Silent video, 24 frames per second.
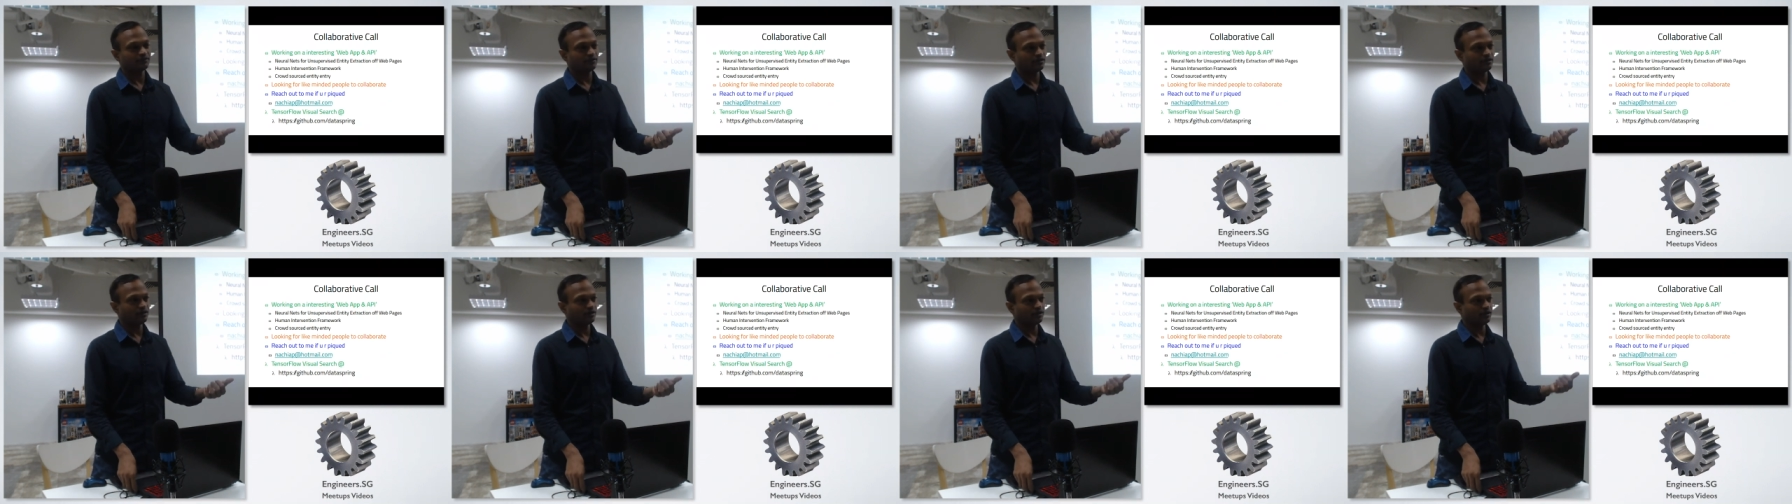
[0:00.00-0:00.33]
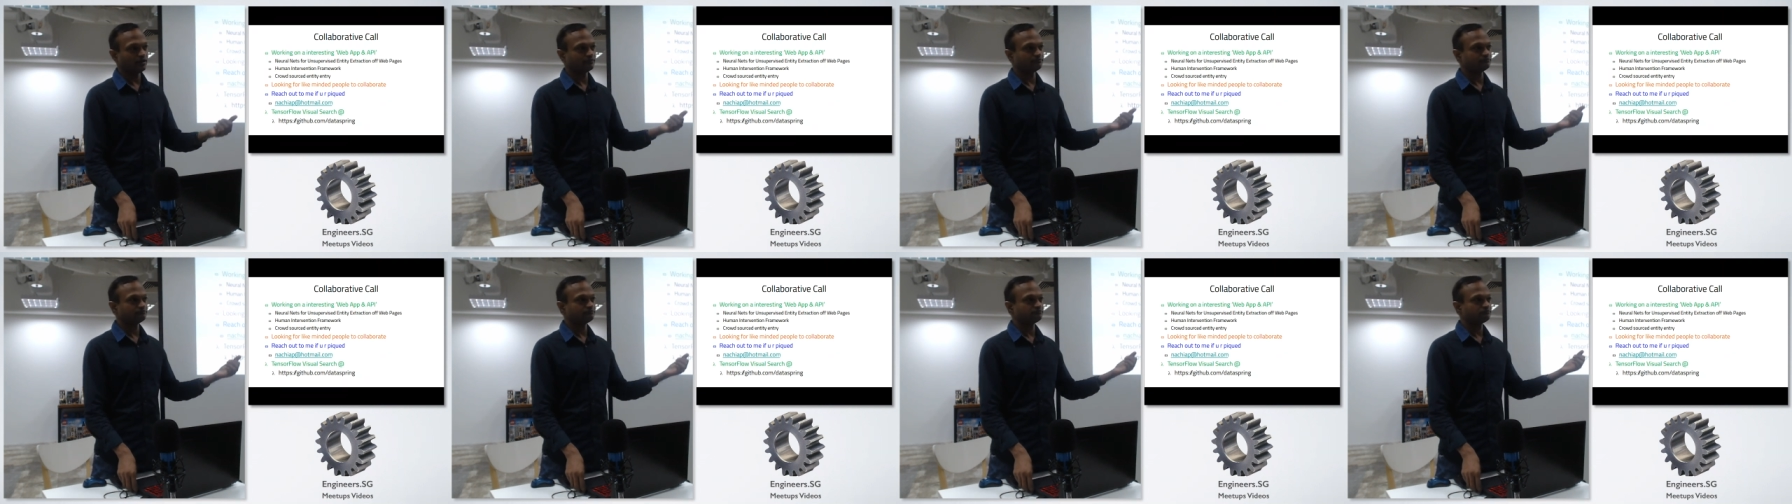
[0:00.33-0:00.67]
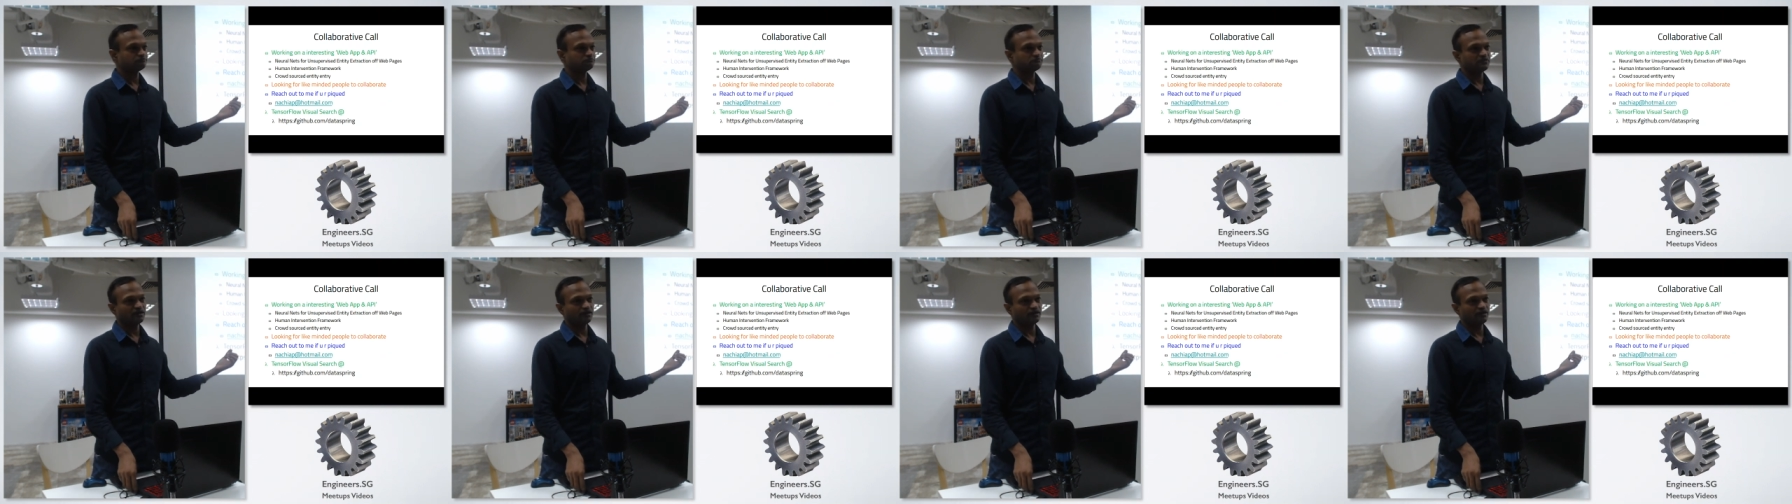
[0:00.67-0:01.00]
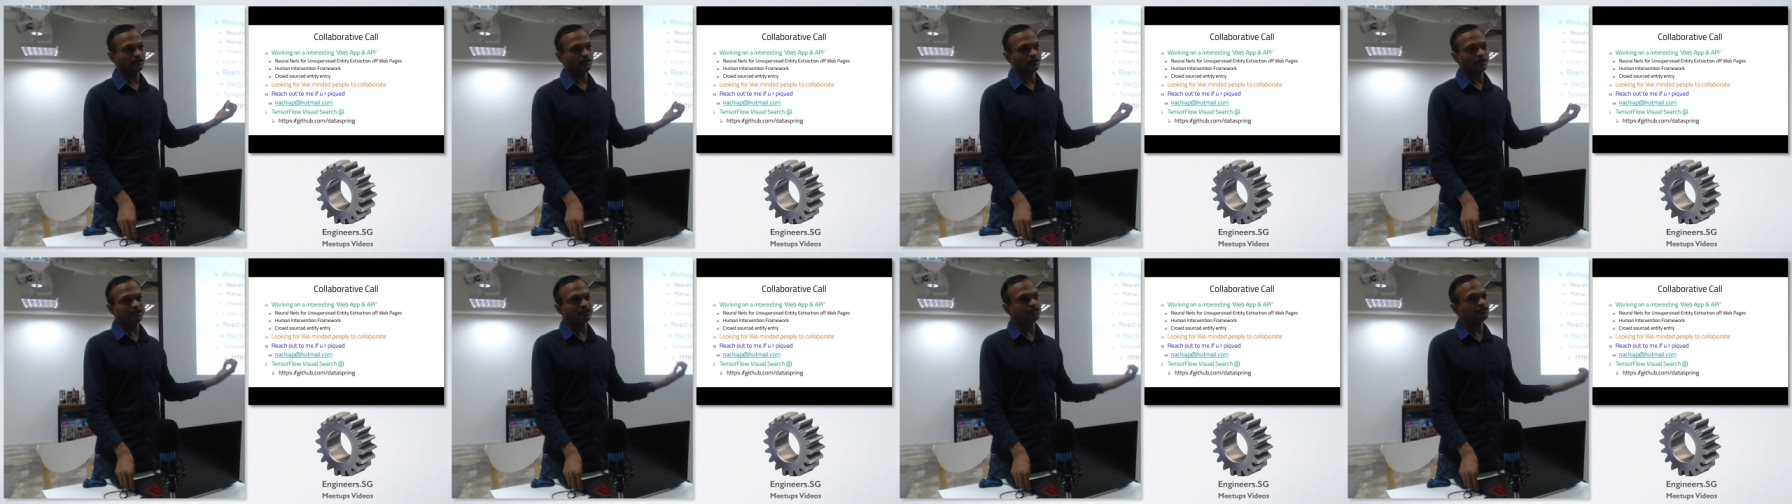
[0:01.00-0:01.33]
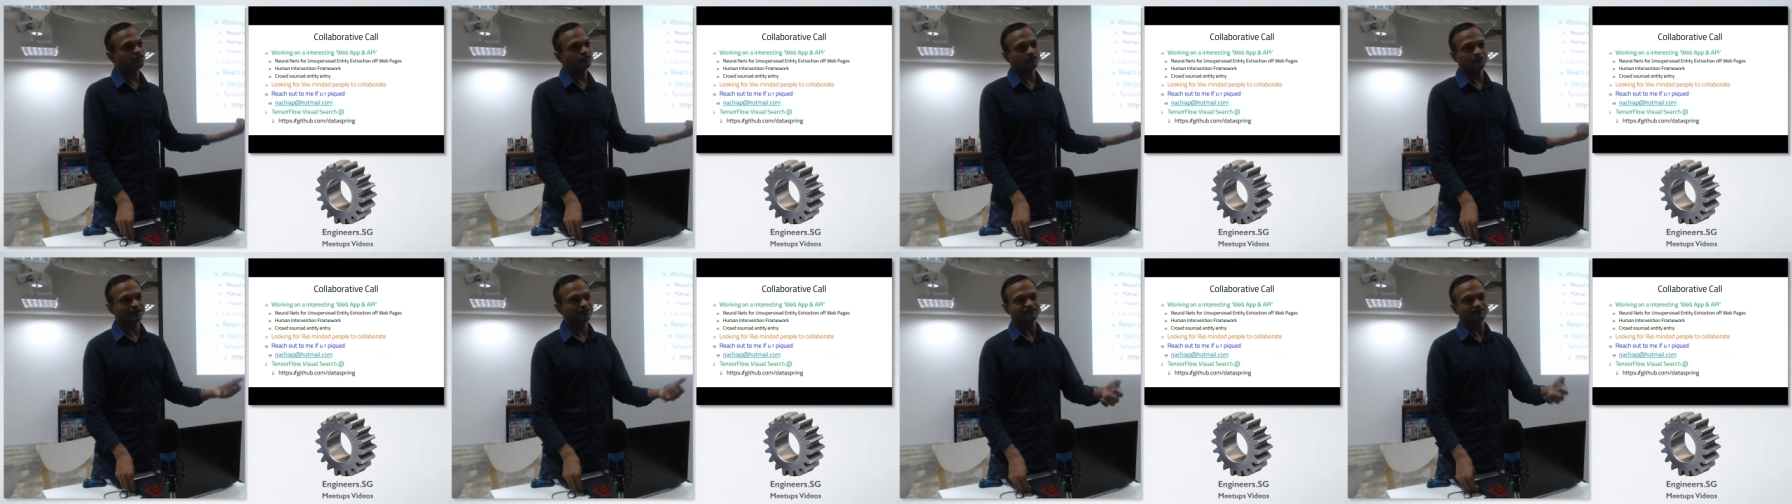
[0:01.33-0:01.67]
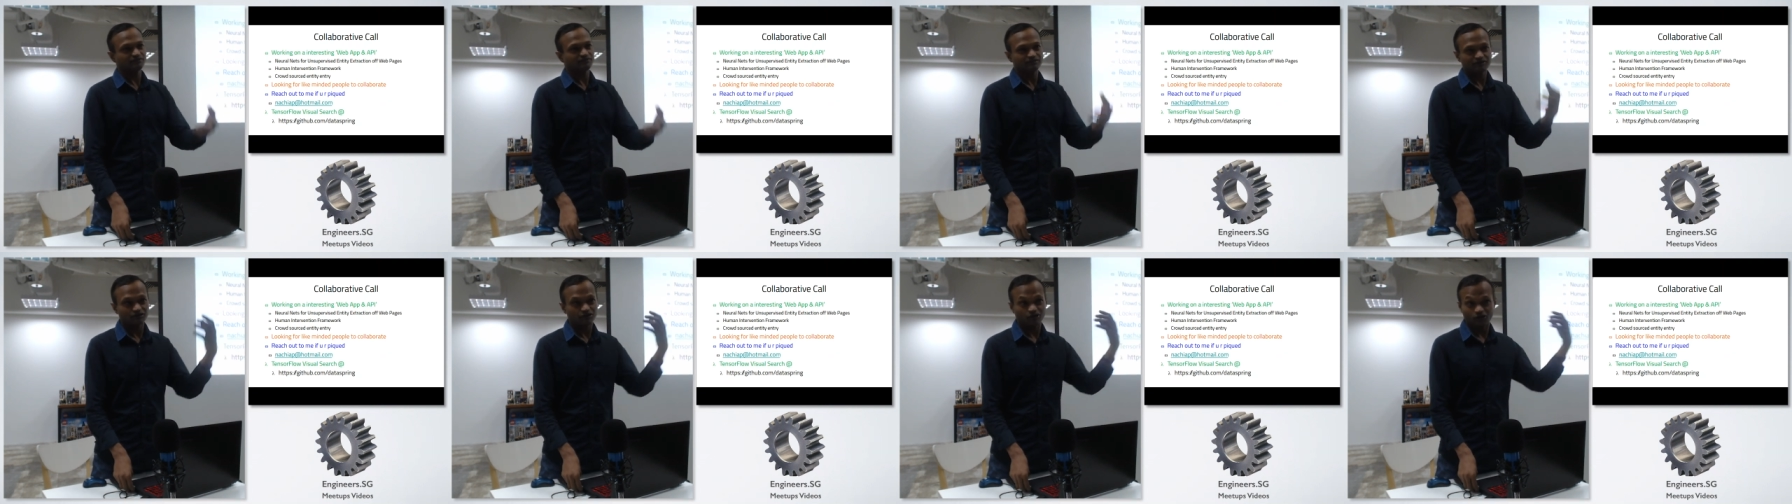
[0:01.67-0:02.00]
Um, IQnect,
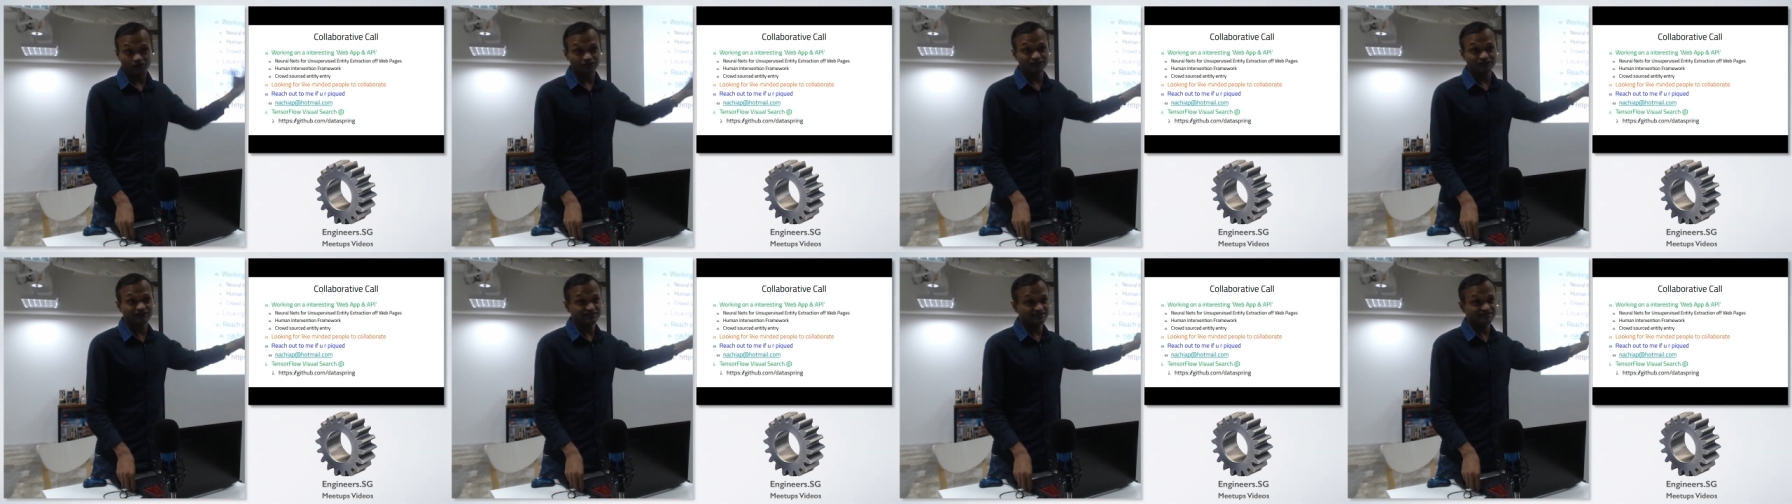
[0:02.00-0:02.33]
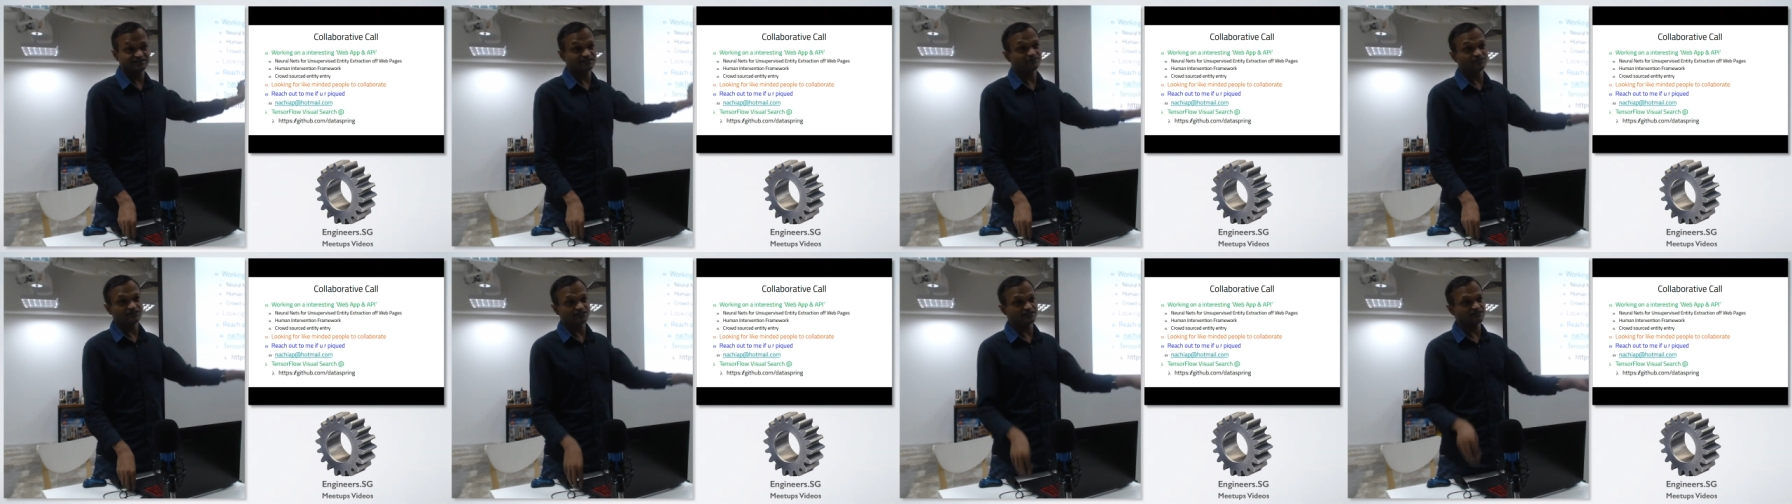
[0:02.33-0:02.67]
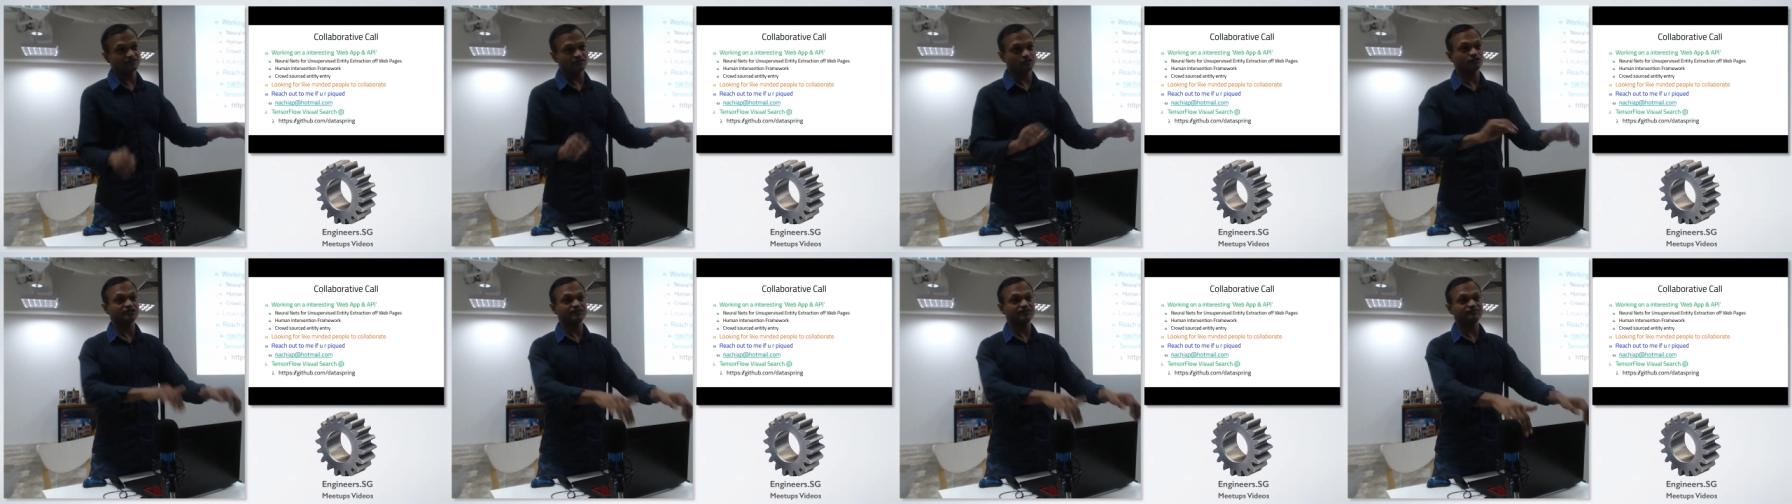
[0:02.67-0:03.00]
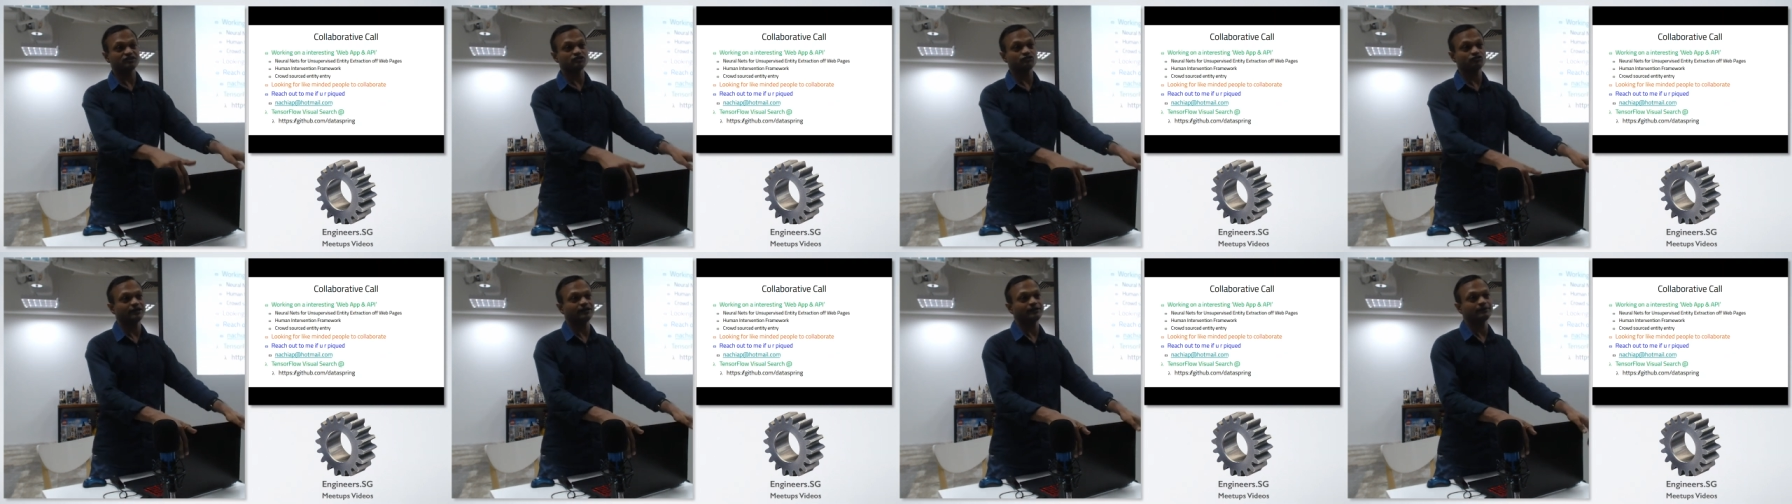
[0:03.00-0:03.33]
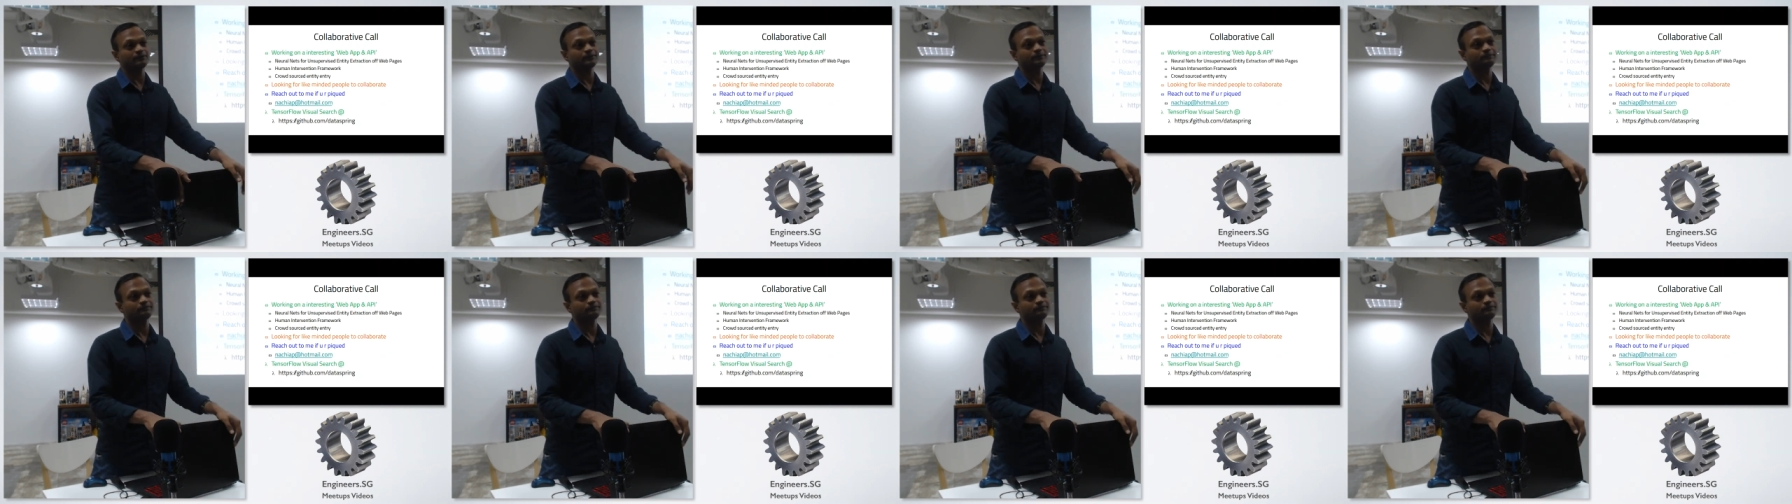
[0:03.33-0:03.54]
all the services are not giving trial.